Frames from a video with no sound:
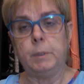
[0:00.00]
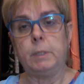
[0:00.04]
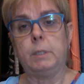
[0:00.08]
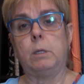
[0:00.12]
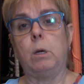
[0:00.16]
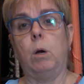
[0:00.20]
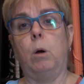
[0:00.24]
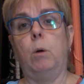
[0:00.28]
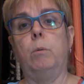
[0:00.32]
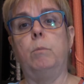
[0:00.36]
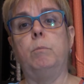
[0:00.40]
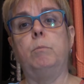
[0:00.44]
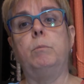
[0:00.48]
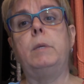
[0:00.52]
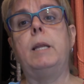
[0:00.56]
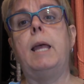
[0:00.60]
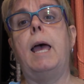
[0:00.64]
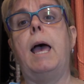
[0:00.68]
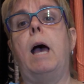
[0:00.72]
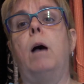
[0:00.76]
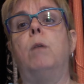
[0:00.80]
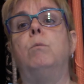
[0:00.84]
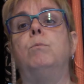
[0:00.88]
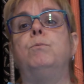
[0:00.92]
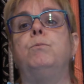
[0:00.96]
So
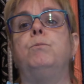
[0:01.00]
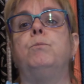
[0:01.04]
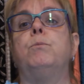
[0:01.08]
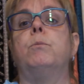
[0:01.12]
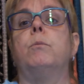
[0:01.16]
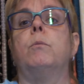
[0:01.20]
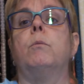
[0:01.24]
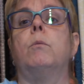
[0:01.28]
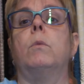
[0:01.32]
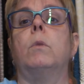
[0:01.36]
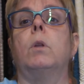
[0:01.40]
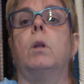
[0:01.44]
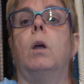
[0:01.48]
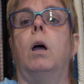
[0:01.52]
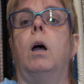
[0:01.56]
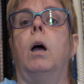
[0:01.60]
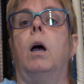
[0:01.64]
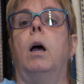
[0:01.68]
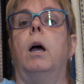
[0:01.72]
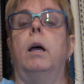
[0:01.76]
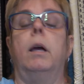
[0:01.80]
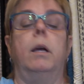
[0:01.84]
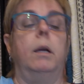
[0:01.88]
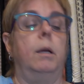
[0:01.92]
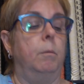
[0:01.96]
now
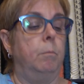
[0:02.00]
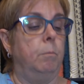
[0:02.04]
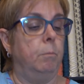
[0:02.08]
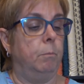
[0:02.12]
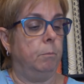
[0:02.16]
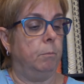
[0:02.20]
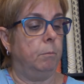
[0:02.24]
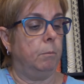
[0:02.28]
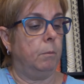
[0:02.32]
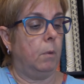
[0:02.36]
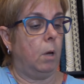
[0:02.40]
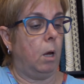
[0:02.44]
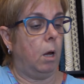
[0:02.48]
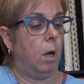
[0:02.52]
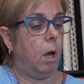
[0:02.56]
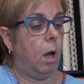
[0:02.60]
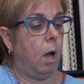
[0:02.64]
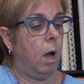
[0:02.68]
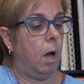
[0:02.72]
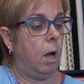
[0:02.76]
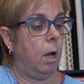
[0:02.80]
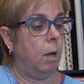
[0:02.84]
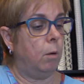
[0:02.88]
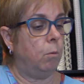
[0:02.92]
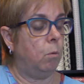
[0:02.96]

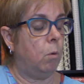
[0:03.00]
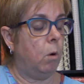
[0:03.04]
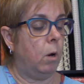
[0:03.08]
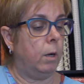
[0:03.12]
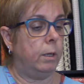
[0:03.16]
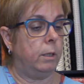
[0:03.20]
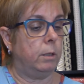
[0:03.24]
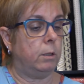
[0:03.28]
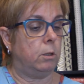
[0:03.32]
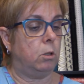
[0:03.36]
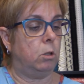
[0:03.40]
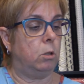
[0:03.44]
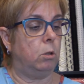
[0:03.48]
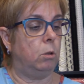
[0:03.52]
I wanted